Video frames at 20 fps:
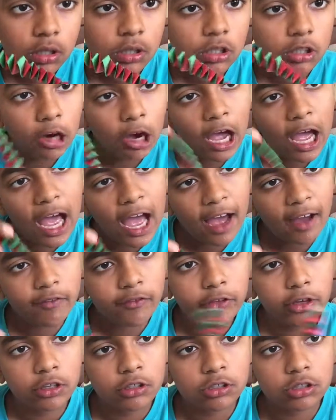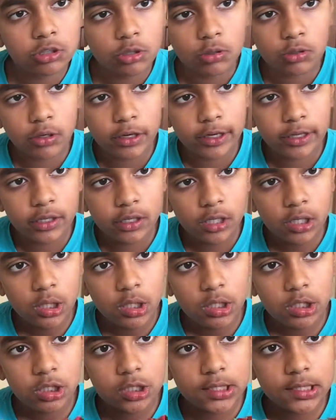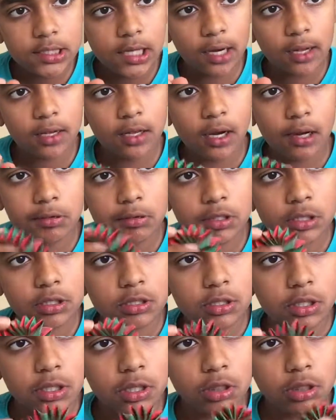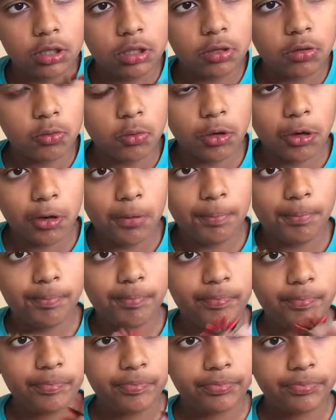You have your toy. Check it out. It's like a little worm.